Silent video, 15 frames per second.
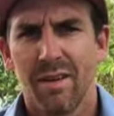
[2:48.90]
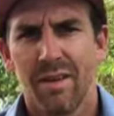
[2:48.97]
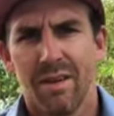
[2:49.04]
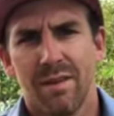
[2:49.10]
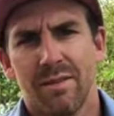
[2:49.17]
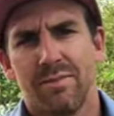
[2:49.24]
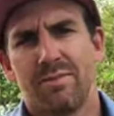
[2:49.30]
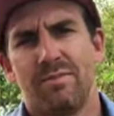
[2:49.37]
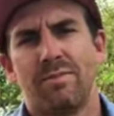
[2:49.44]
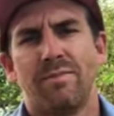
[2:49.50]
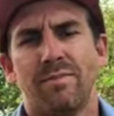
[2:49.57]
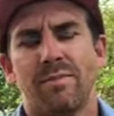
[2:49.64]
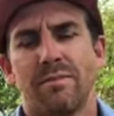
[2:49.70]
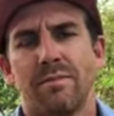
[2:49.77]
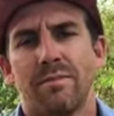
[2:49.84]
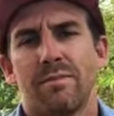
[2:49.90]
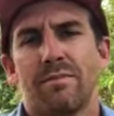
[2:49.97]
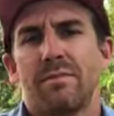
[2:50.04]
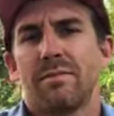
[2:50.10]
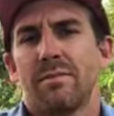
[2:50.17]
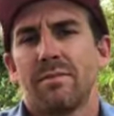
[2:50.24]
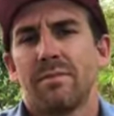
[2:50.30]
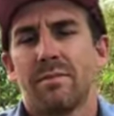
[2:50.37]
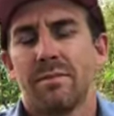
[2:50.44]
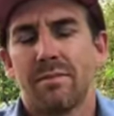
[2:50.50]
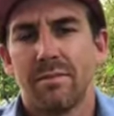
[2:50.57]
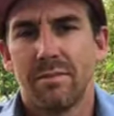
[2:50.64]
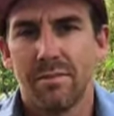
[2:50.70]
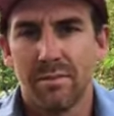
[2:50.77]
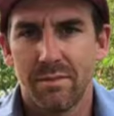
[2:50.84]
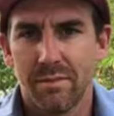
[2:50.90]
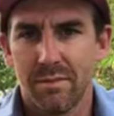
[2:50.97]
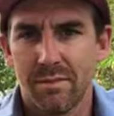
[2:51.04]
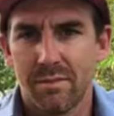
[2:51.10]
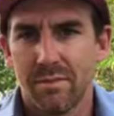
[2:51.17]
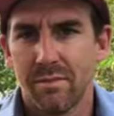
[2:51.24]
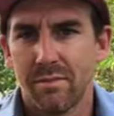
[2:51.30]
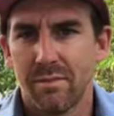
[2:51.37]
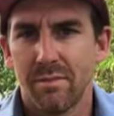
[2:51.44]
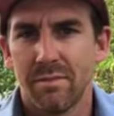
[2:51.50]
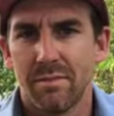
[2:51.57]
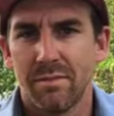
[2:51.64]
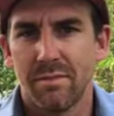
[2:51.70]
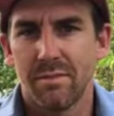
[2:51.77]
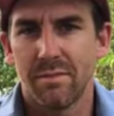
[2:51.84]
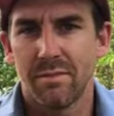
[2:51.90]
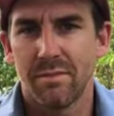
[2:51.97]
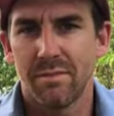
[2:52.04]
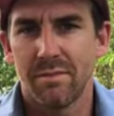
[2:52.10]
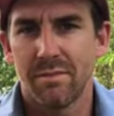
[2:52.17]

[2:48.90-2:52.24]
This person isn't speaking.